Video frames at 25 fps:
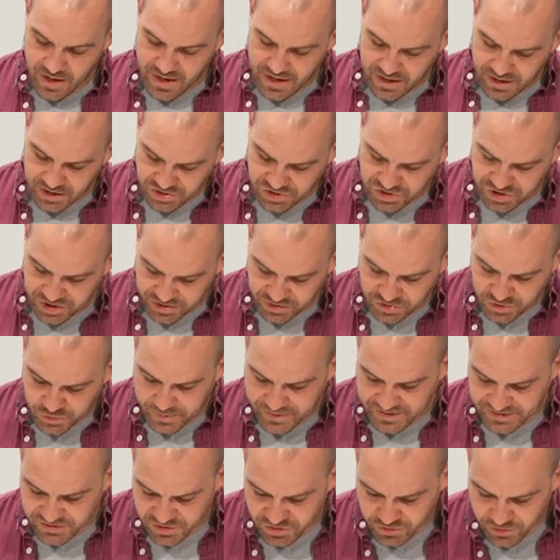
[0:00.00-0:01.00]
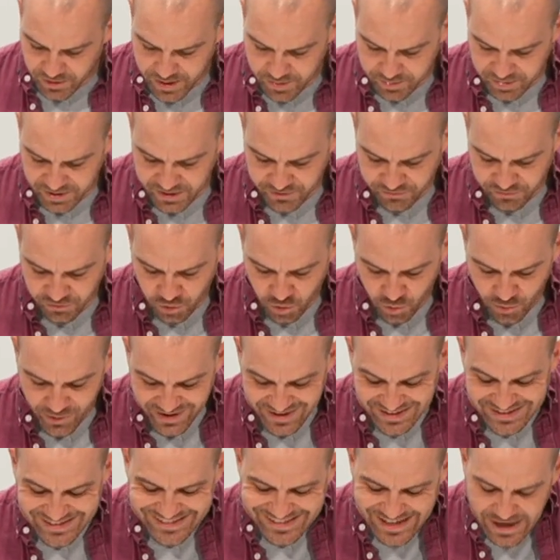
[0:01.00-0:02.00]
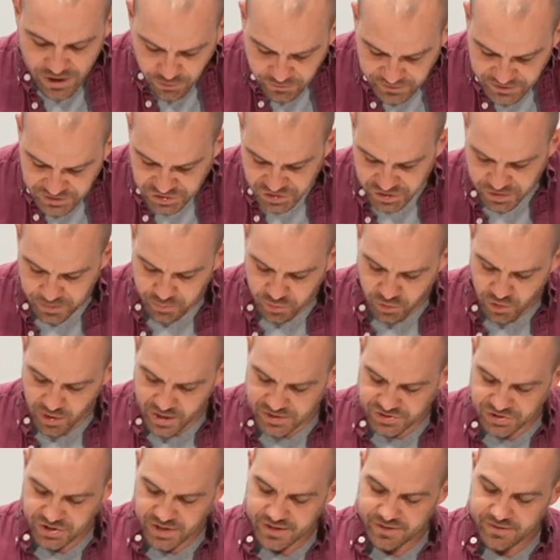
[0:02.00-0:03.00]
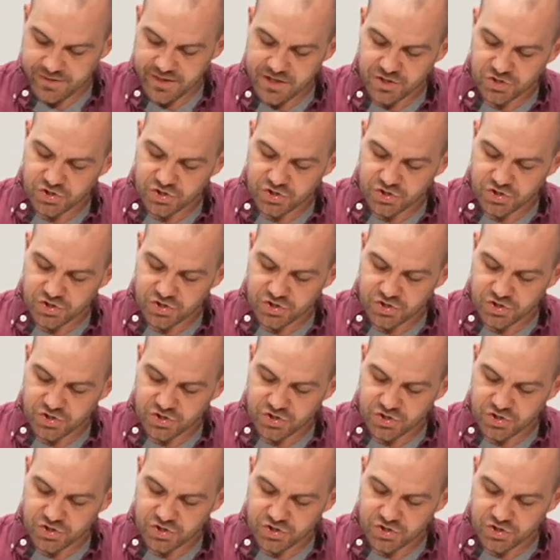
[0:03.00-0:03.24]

Engineers began scrambling for a way to salvage the project. They